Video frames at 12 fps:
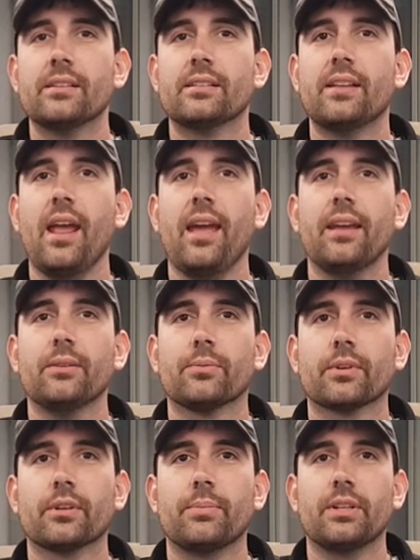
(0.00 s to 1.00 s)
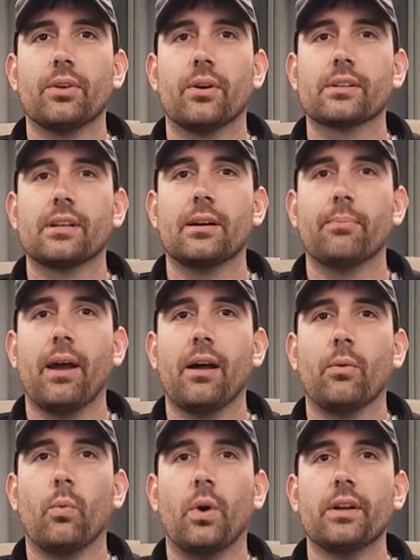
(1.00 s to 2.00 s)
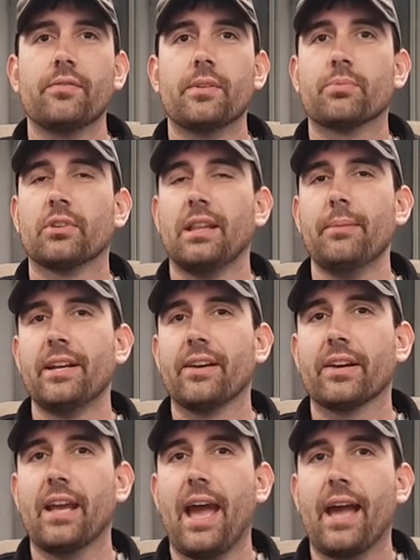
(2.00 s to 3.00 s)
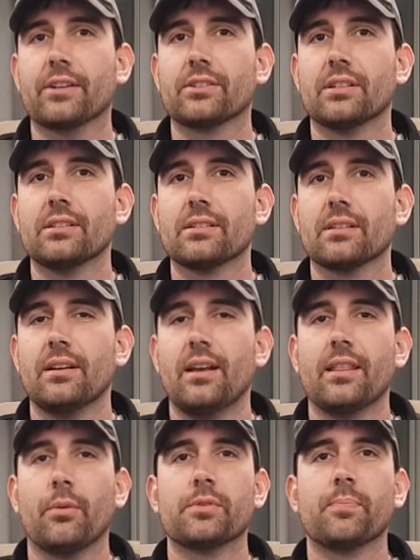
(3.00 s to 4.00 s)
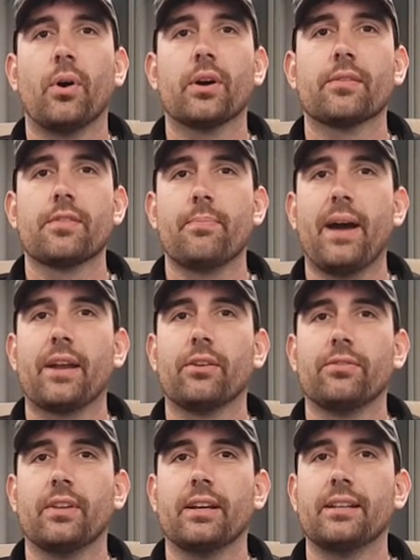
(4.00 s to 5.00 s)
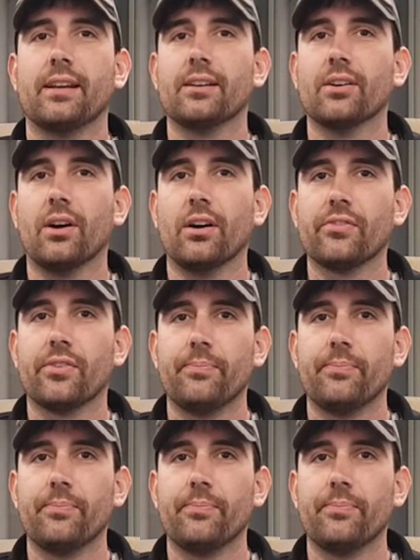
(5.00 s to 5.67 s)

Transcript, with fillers: Today, we're going to be talking about one of the preliminary actions that was part of the Battle of Leyte Gulf.